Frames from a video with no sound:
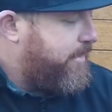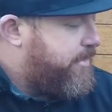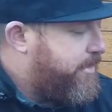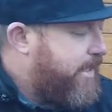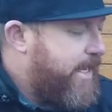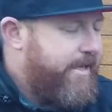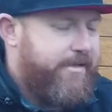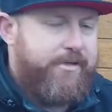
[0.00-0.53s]
at your
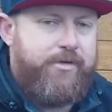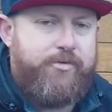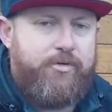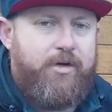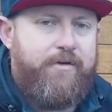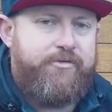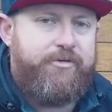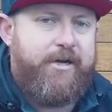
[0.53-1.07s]
chain and your
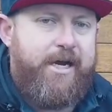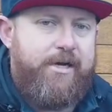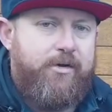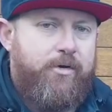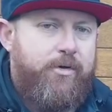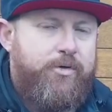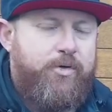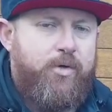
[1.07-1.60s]
drivetrain
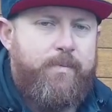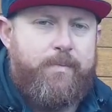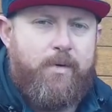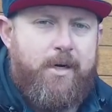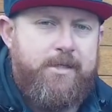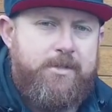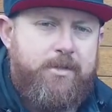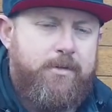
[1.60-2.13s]
on your
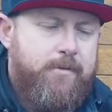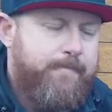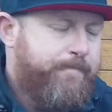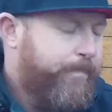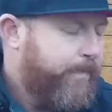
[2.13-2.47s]
bicycle.